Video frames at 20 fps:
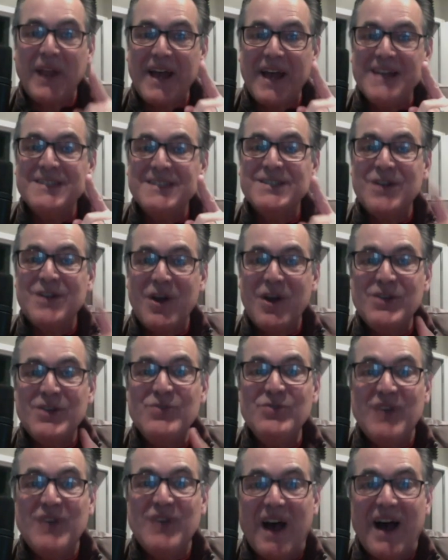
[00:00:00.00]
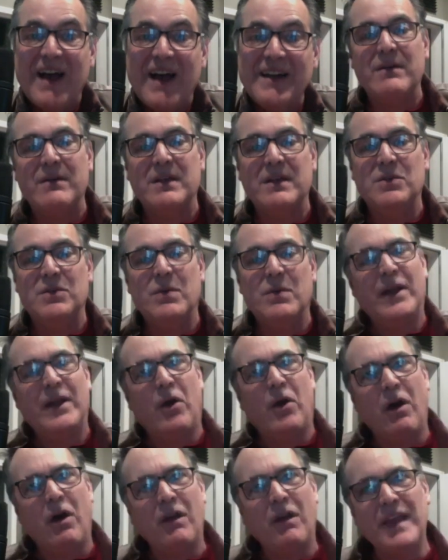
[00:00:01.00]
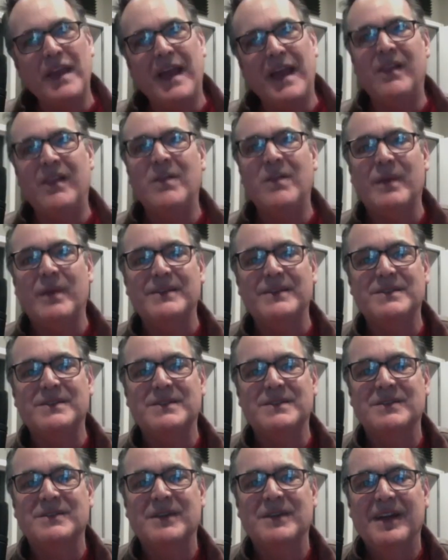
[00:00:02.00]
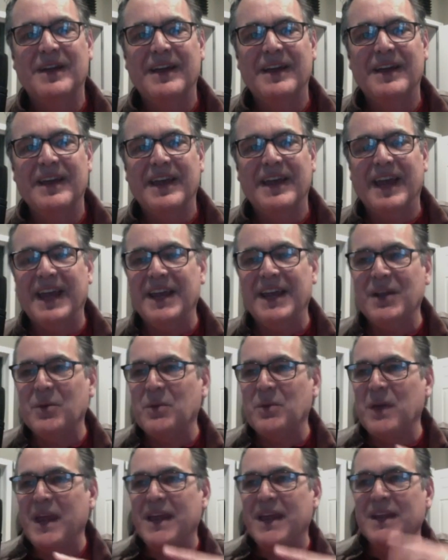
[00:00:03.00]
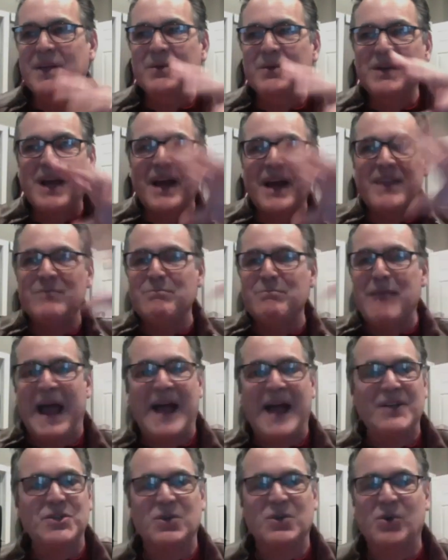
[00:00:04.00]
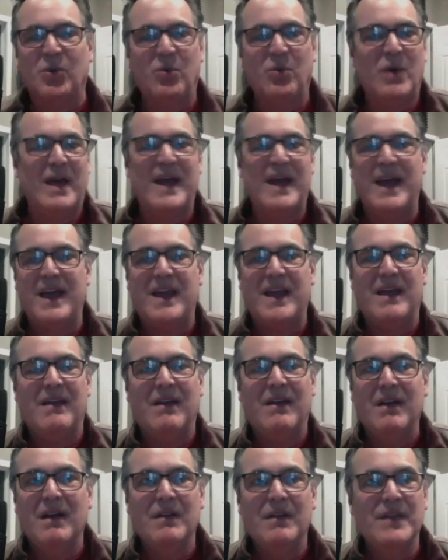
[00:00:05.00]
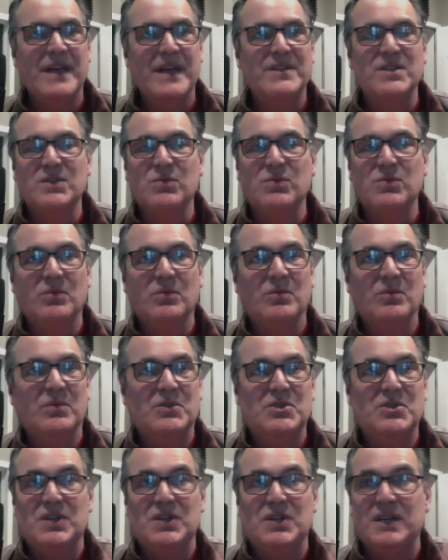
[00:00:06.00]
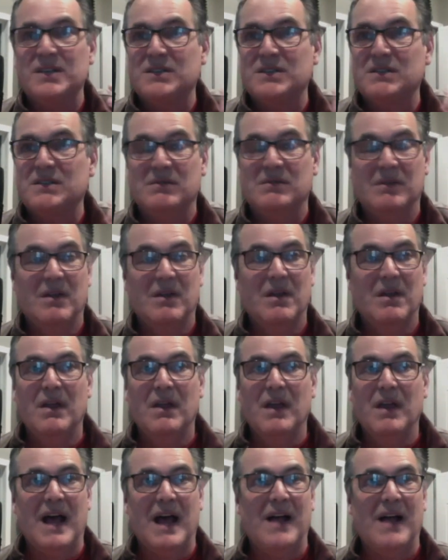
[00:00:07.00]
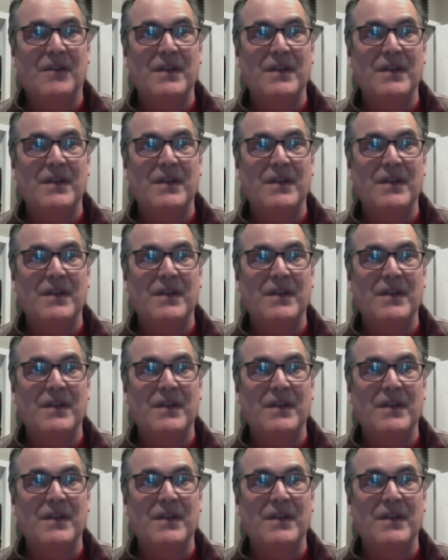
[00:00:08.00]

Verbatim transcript: I saw you guys, you had all the elements in a in a kind of magical way that just just I'll